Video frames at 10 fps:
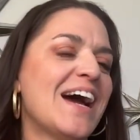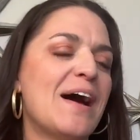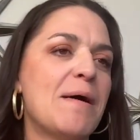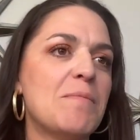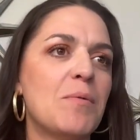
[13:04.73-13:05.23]

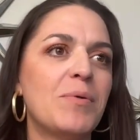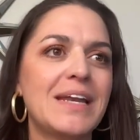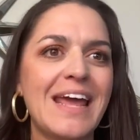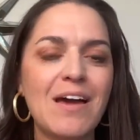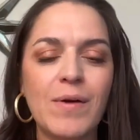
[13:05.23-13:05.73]

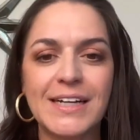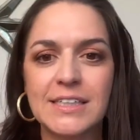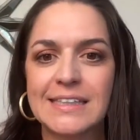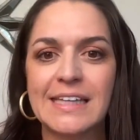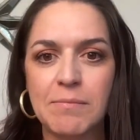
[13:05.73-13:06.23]
But now I
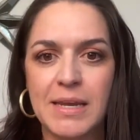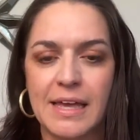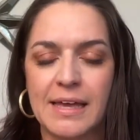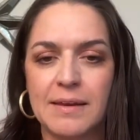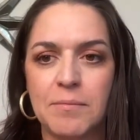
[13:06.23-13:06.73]
just limit
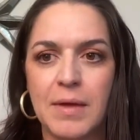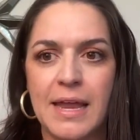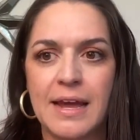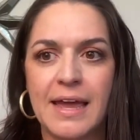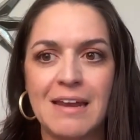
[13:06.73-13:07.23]
it,
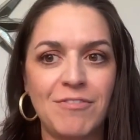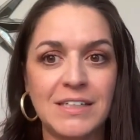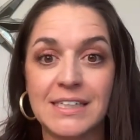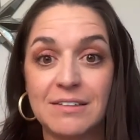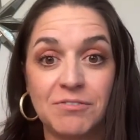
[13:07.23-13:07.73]
and if it
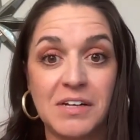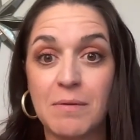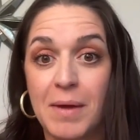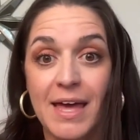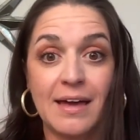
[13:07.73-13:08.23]
doesn't fit in
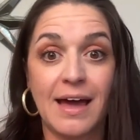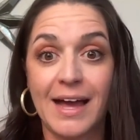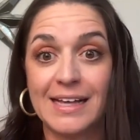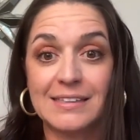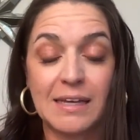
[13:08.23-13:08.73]
the bag,
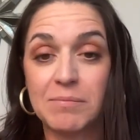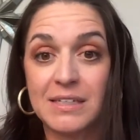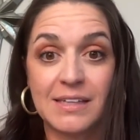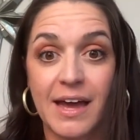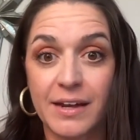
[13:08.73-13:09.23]
it's
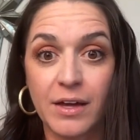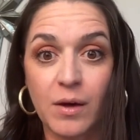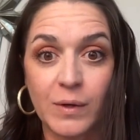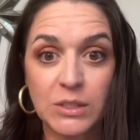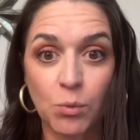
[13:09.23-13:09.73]
something's got to
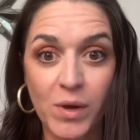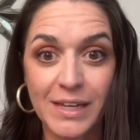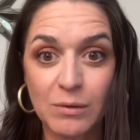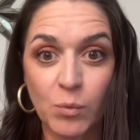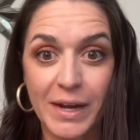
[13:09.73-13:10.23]
go. It's a one
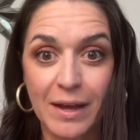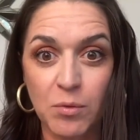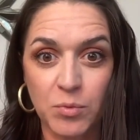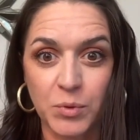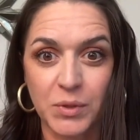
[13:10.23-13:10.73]
in, one
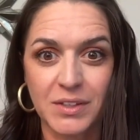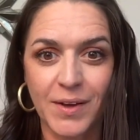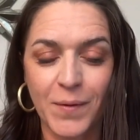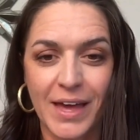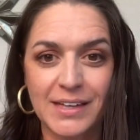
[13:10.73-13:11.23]
out rule.
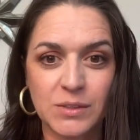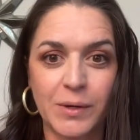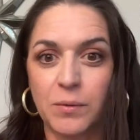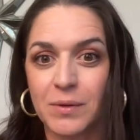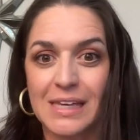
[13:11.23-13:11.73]
Okay, so
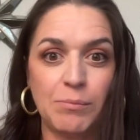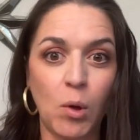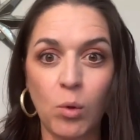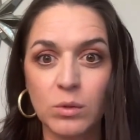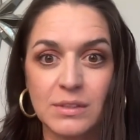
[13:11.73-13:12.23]
I don't keep
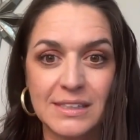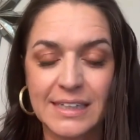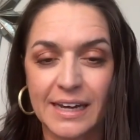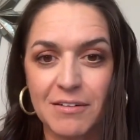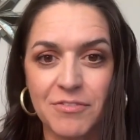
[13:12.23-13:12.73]
old
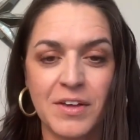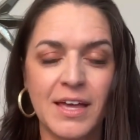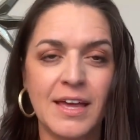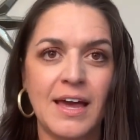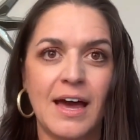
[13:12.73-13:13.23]
stuff.
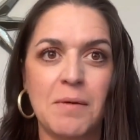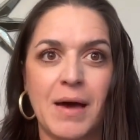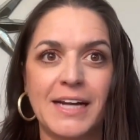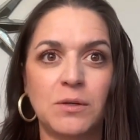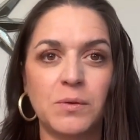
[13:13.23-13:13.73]

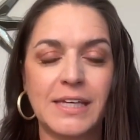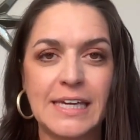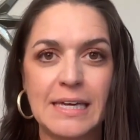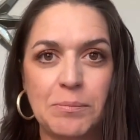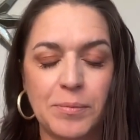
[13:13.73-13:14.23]
I don't
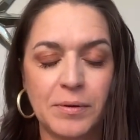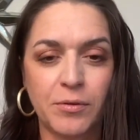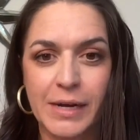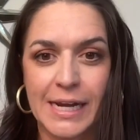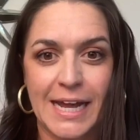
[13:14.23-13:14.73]
keep
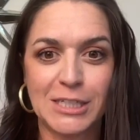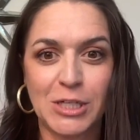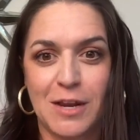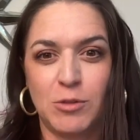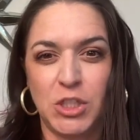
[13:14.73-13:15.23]
green
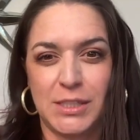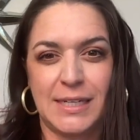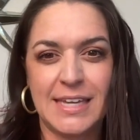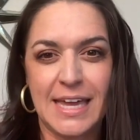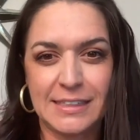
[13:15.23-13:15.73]
eyeshadow just
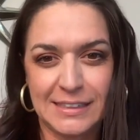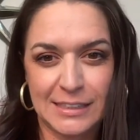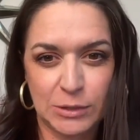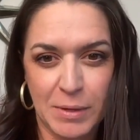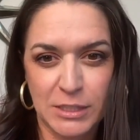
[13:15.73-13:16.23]
in case
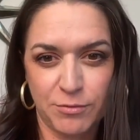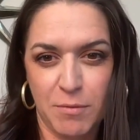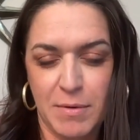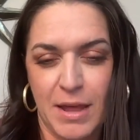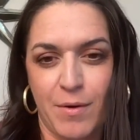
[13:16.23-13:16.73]
6 months
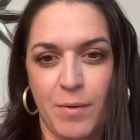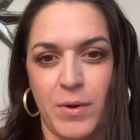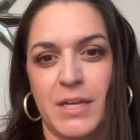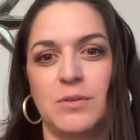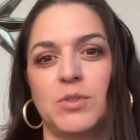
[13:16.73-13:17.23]
from now I
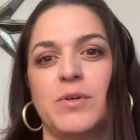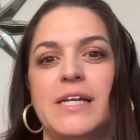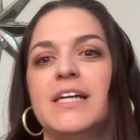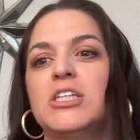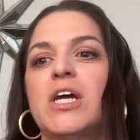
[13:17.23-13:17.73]
want to use
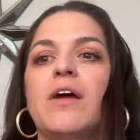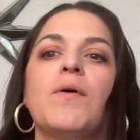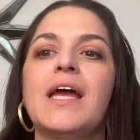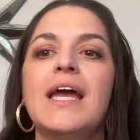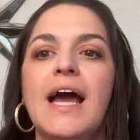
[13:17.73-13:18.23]
green eyeshadow.
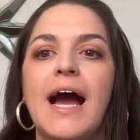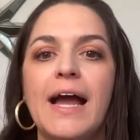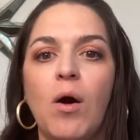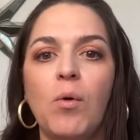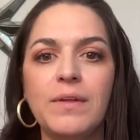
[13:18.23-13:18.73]

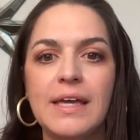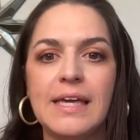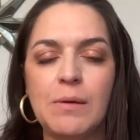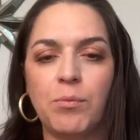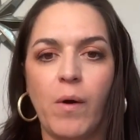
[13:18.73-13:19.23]
I only
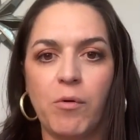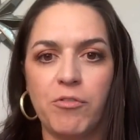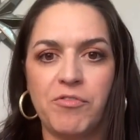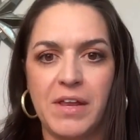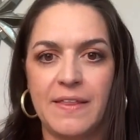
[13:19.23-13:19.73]
keep what will
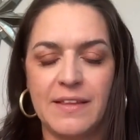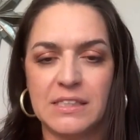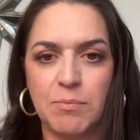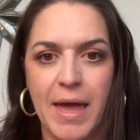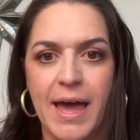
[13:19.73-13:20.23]
fit in
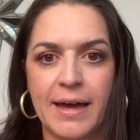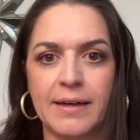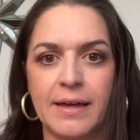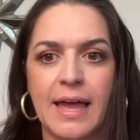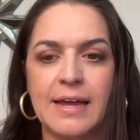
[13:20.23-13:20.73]
this
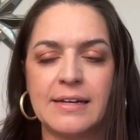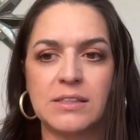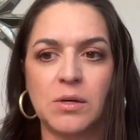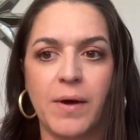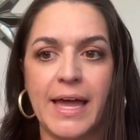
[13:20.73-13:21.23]
bag, and
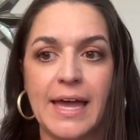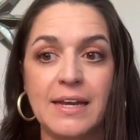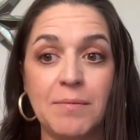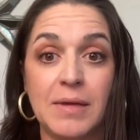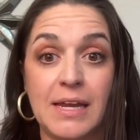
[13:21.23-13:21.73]
so I
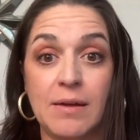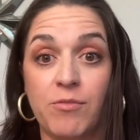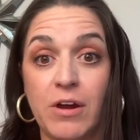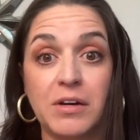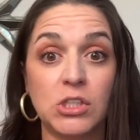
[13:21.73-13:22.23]
end up getting
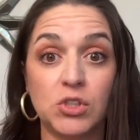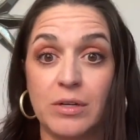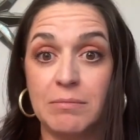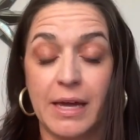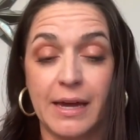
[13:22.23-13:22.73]
very
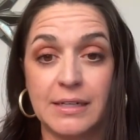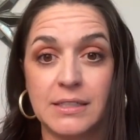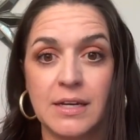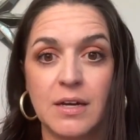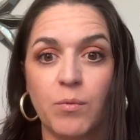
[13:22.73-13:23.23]
streamlined
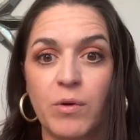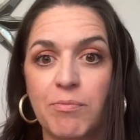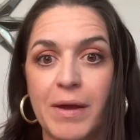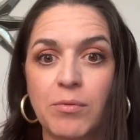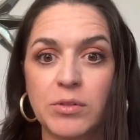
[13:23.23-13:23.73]
with
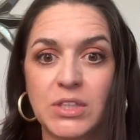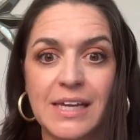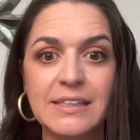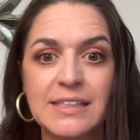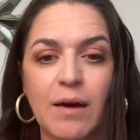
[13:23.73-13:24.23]
my
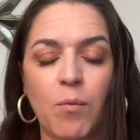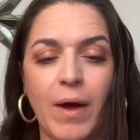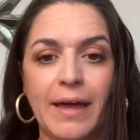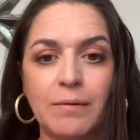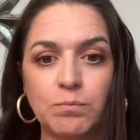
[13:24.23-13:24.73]
routines that
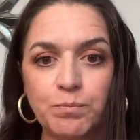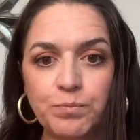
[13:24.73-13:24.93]
way.